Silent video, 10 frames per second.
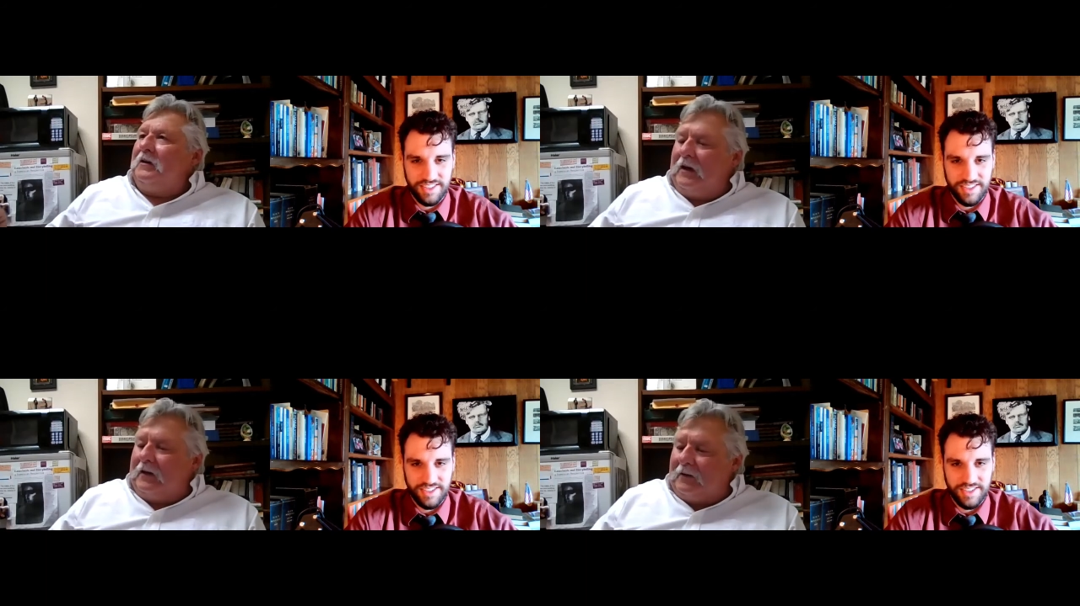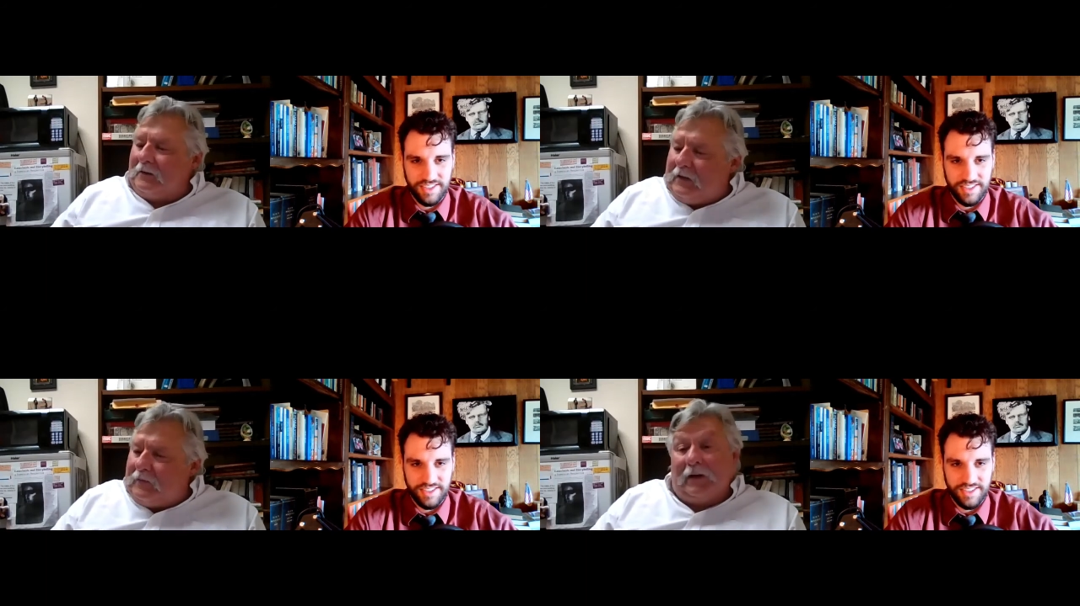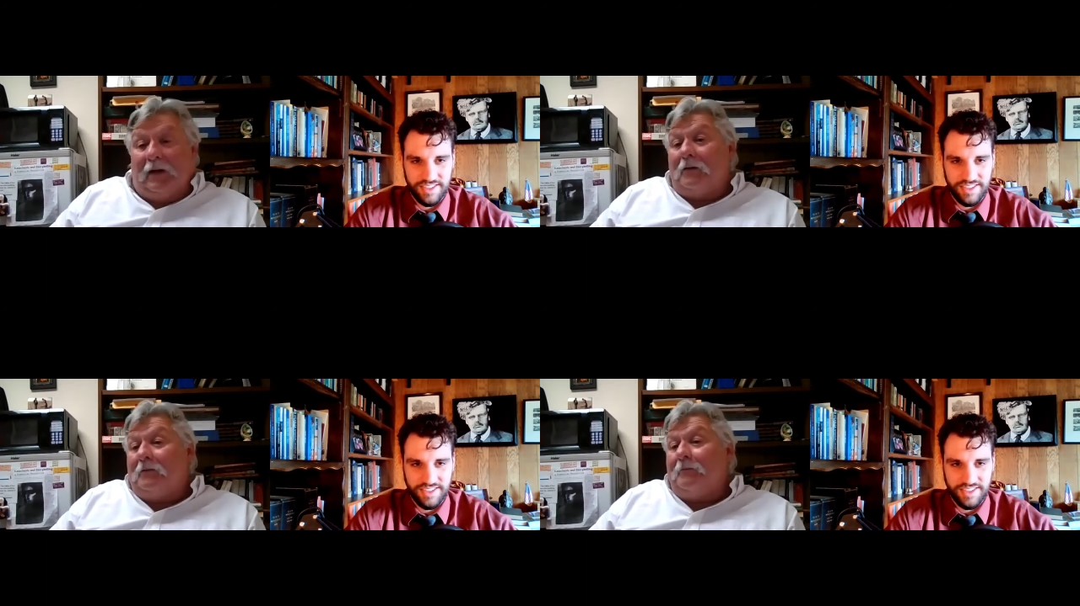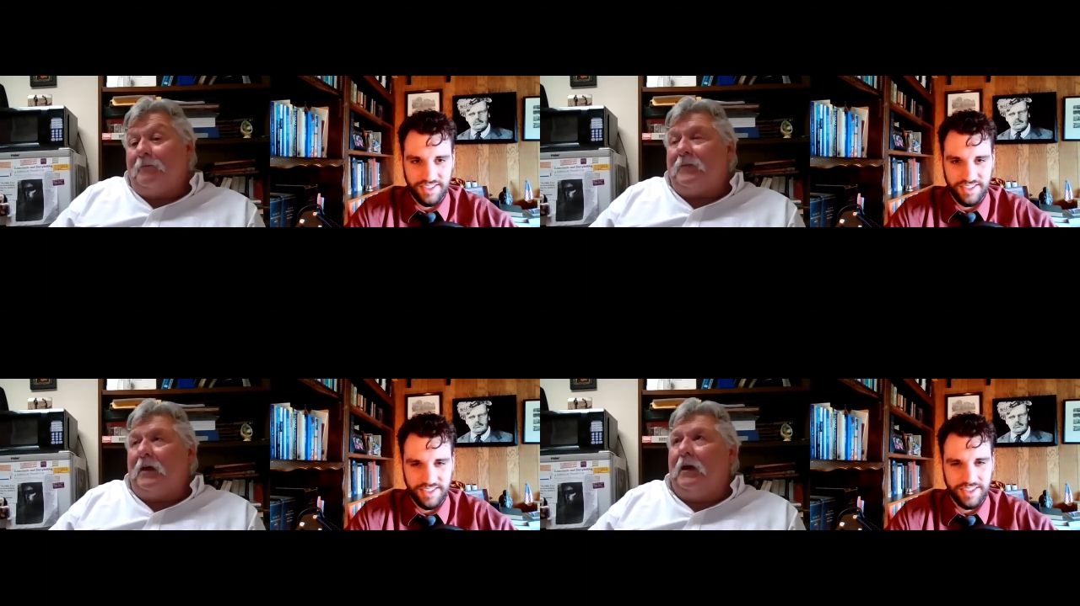Speaker 1: and leaving it.
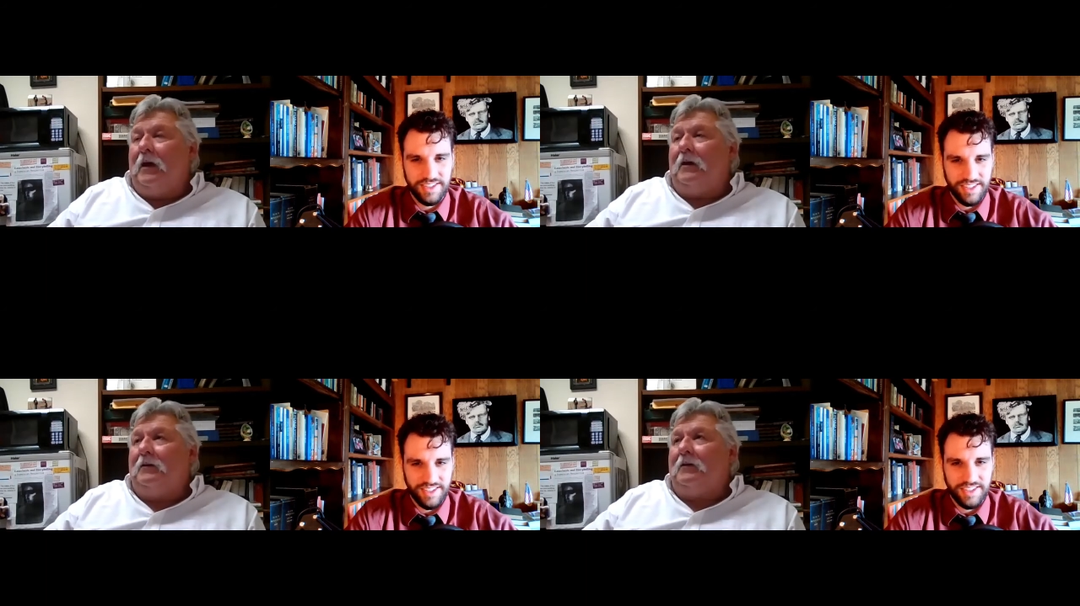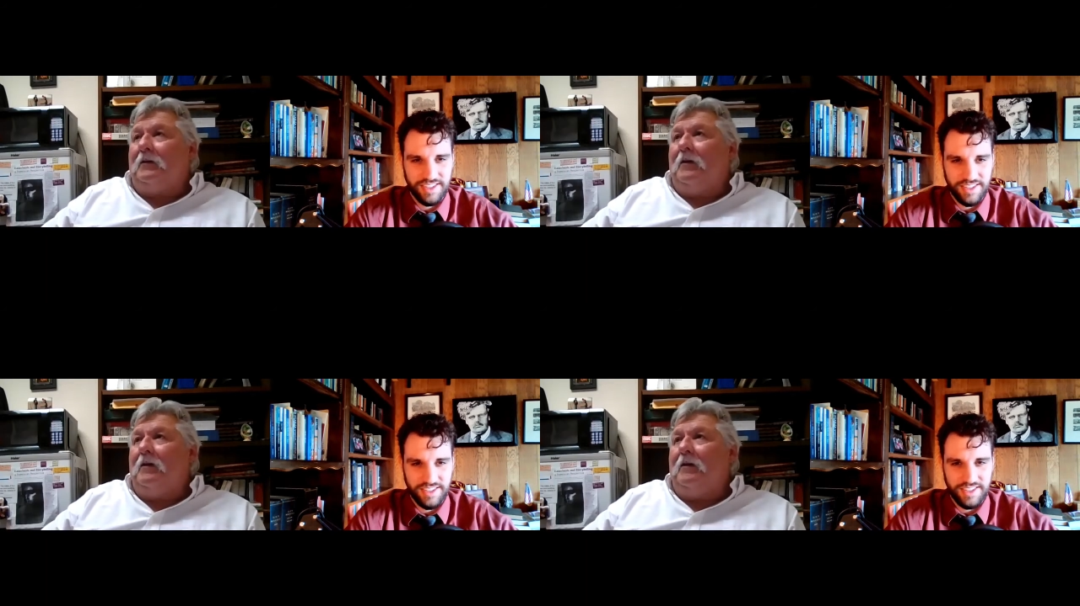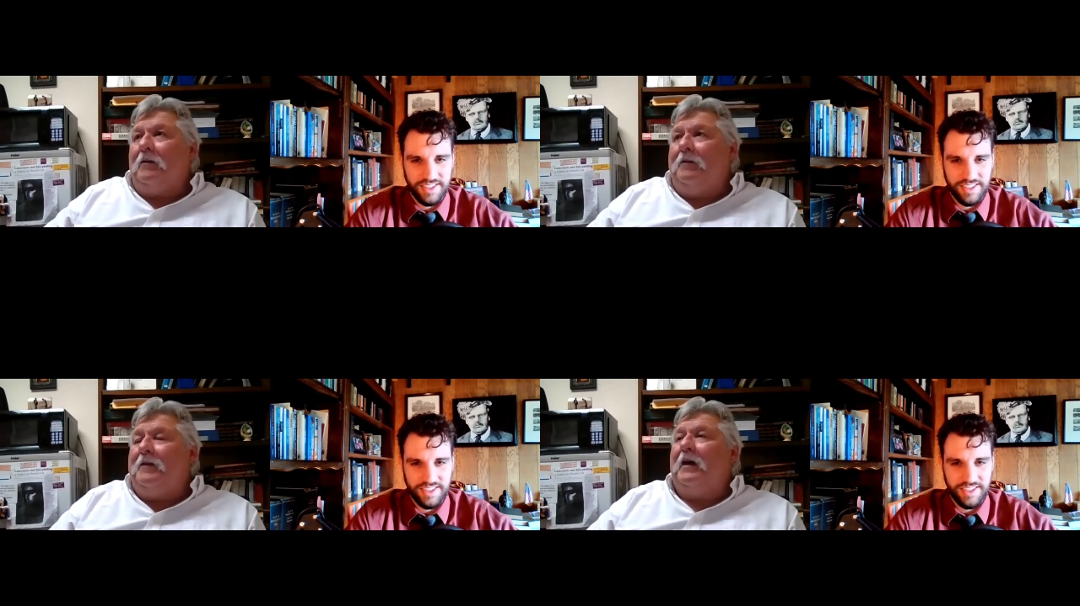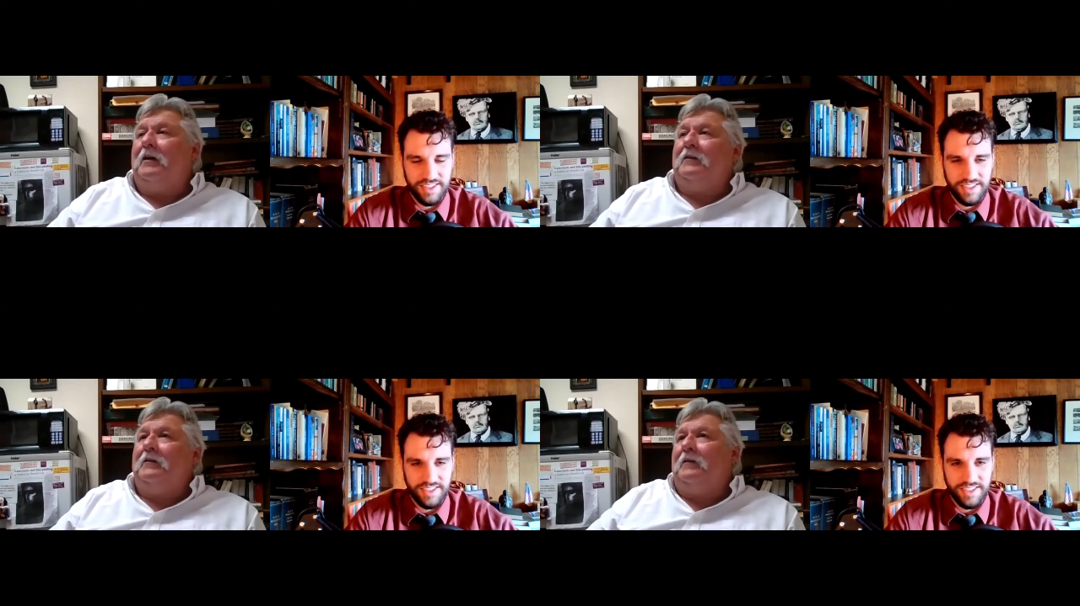And
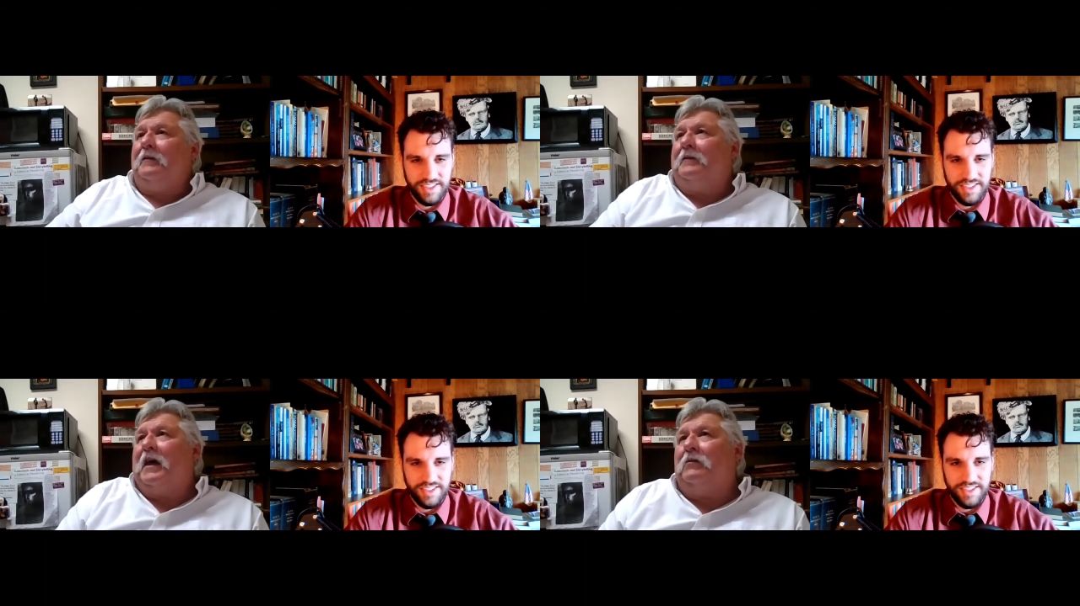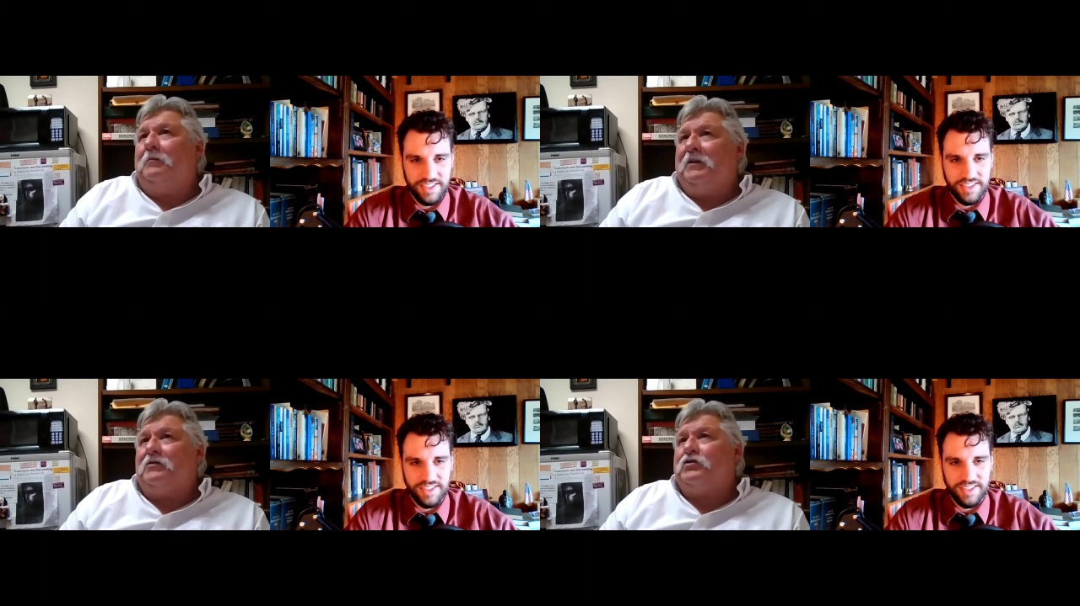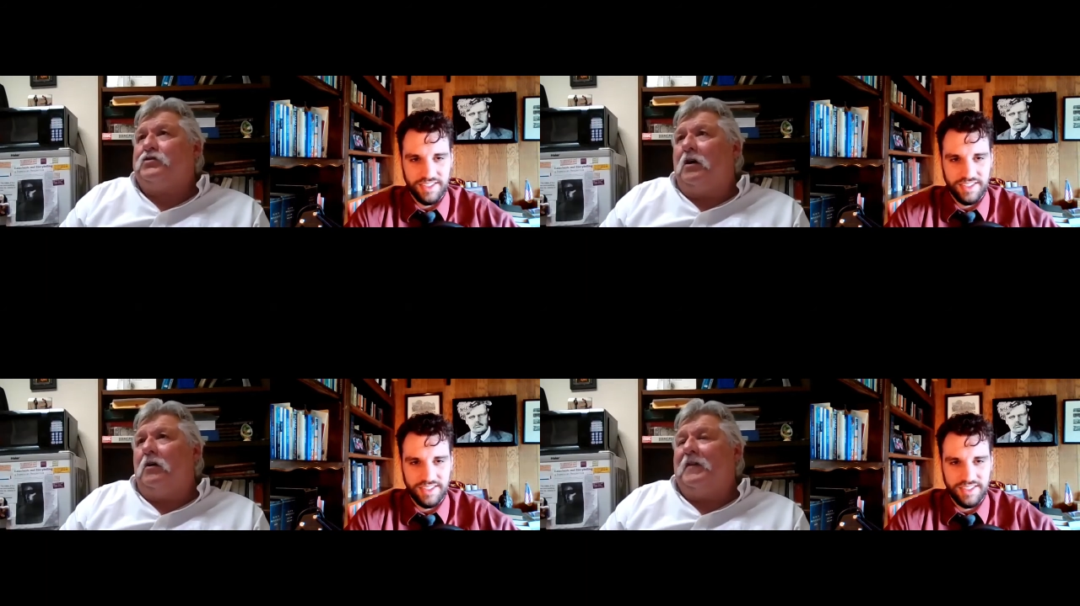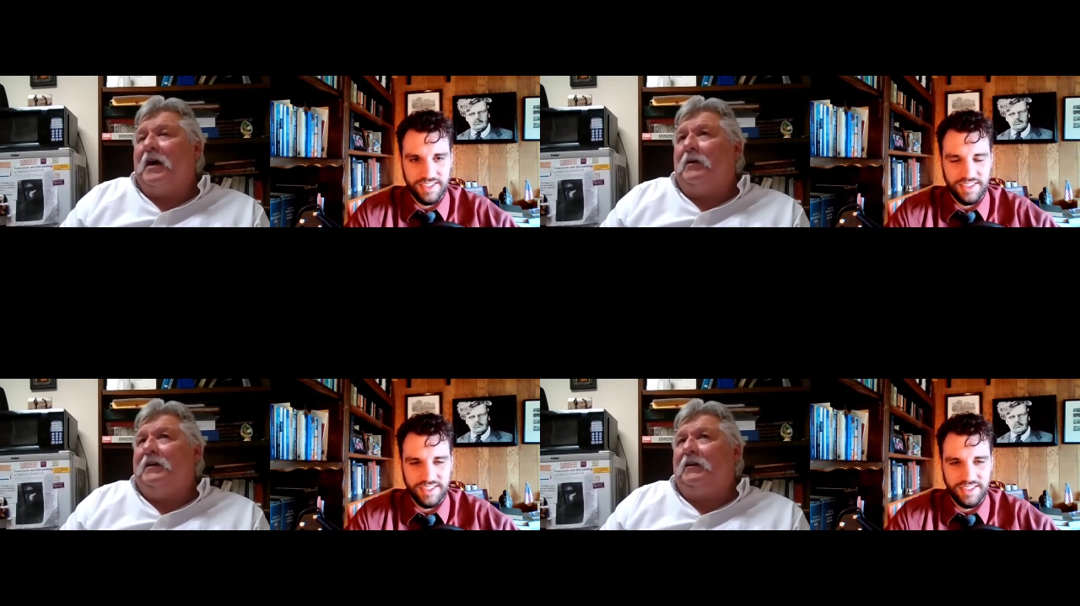then that would be the show. And
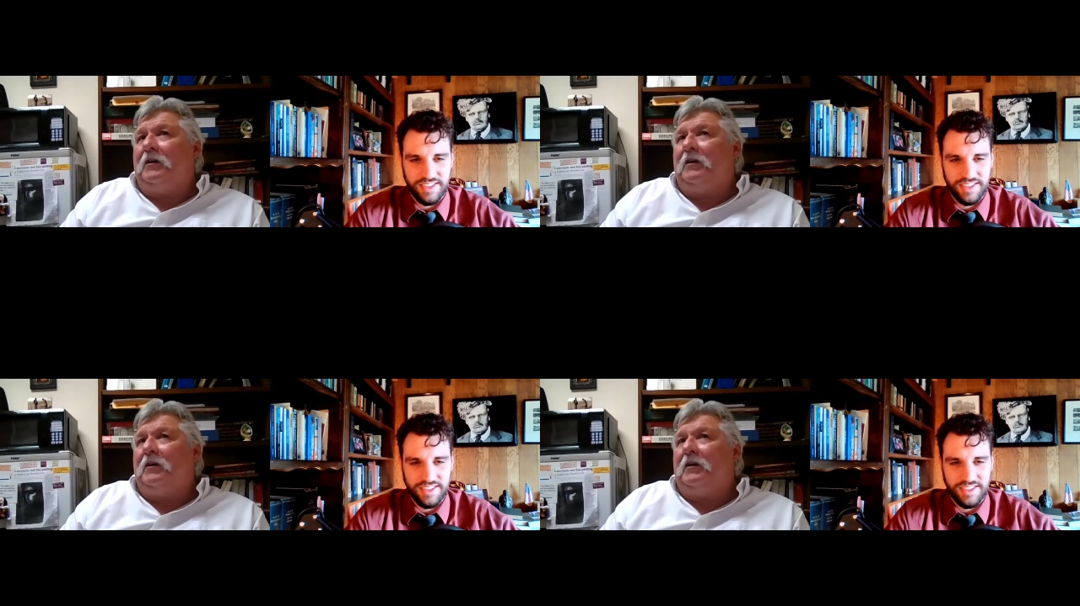that way he could